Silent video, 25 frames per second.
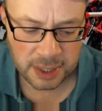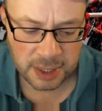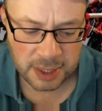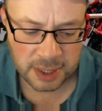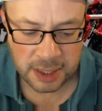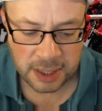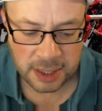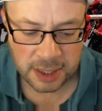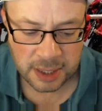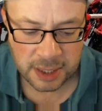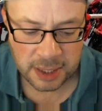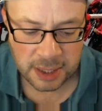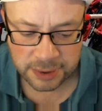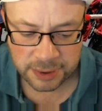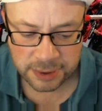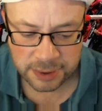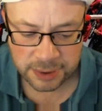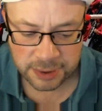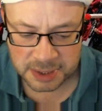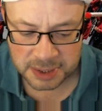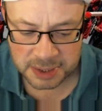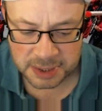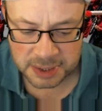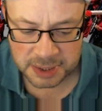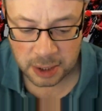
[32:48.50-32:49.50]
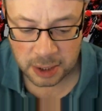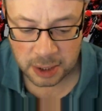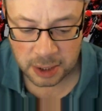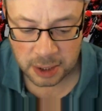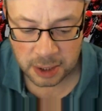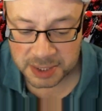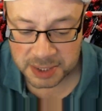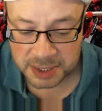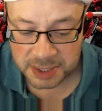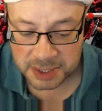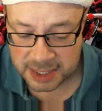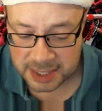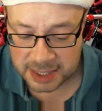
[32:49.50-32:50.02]
Thus, we say
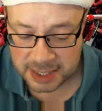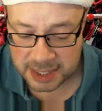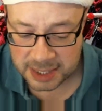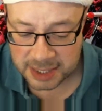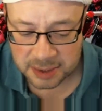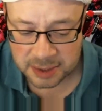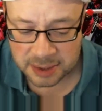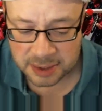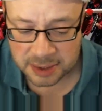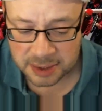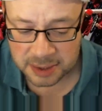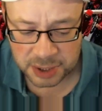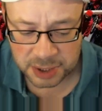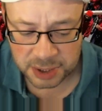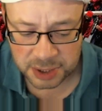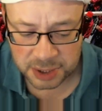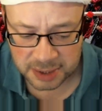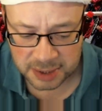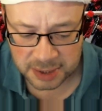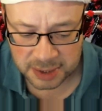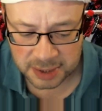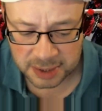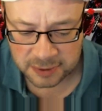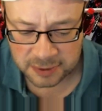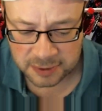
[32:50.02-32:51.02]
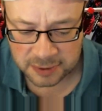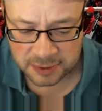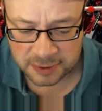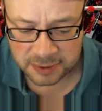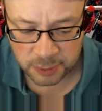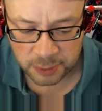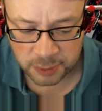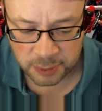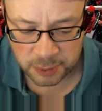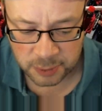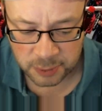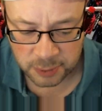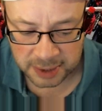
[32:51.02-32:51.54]
to the rejectors of Mawlid,
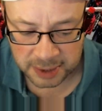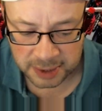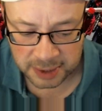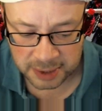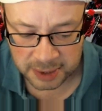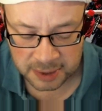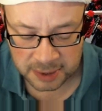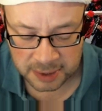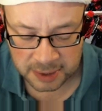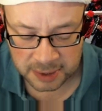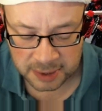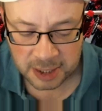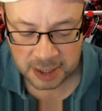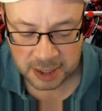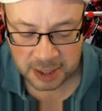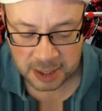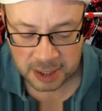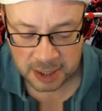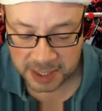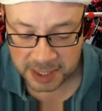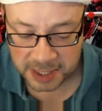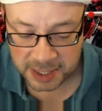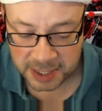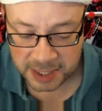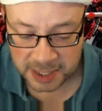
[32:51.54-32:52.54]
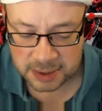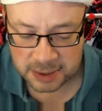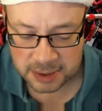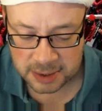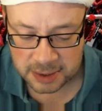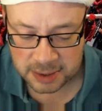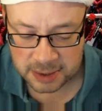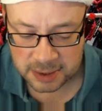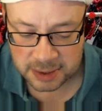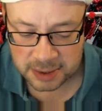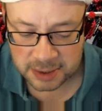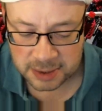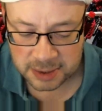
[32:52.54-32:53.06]
based on the
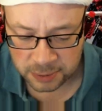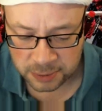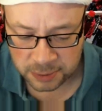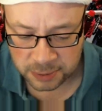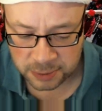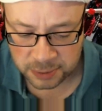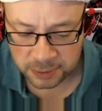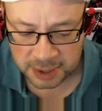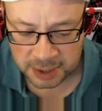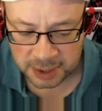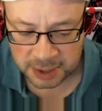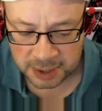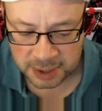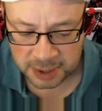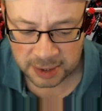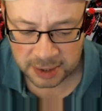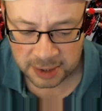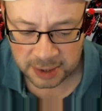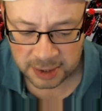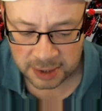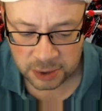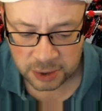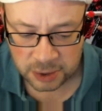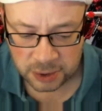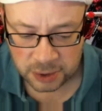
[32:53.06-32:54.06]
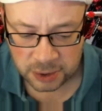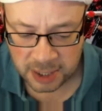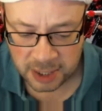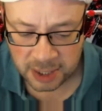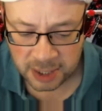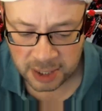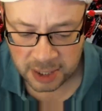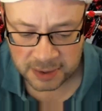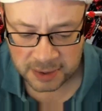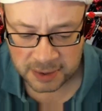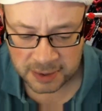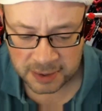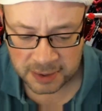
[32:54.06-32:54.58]
rule you have
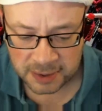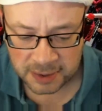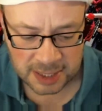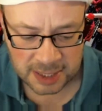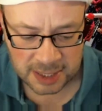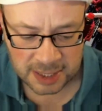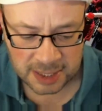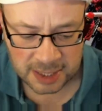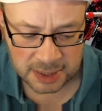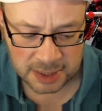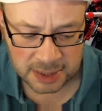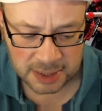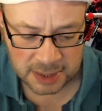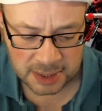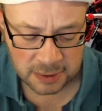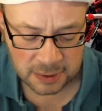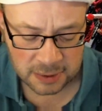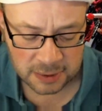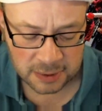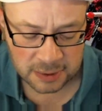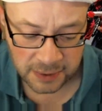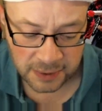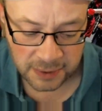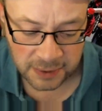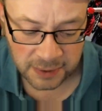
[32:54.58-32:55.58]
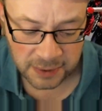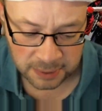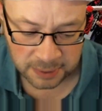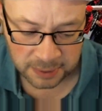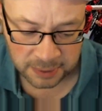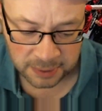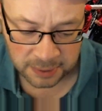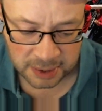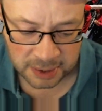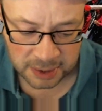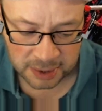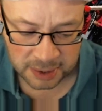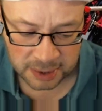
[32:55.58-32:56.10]
attempted to found,
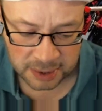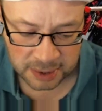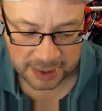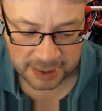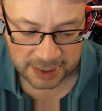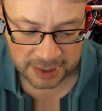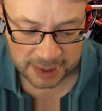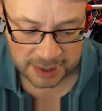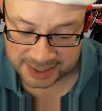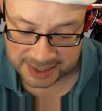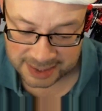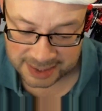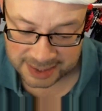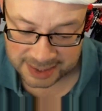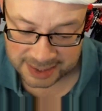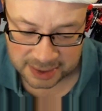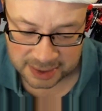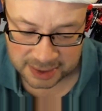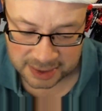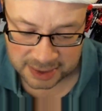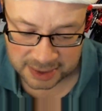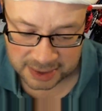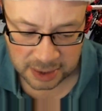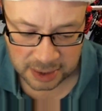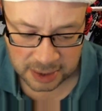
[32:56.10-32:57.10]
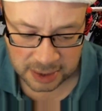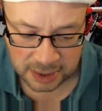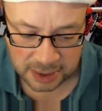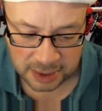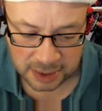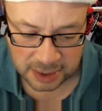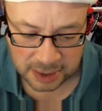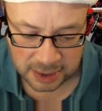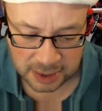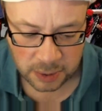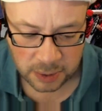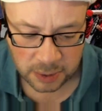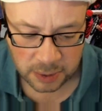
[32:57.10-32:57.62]
that is,
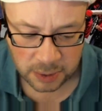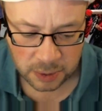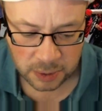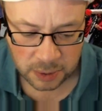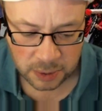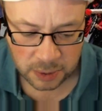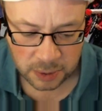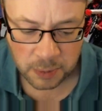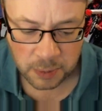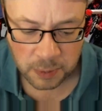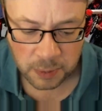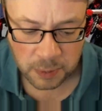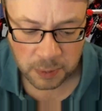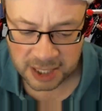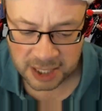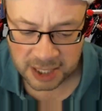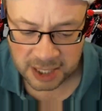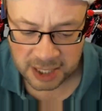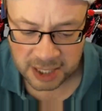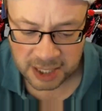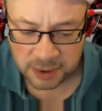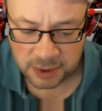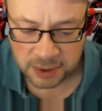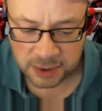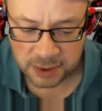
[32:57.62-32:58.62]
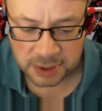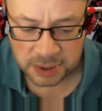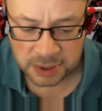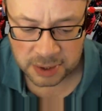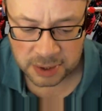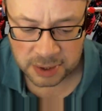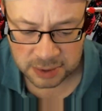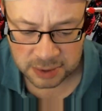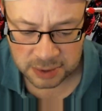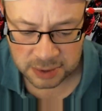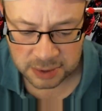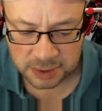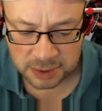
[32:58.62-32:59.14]
that whoever
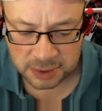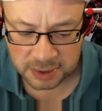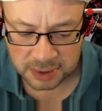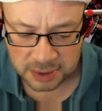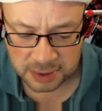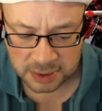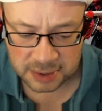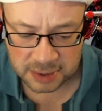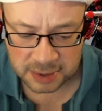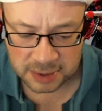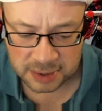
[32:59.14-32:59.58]
does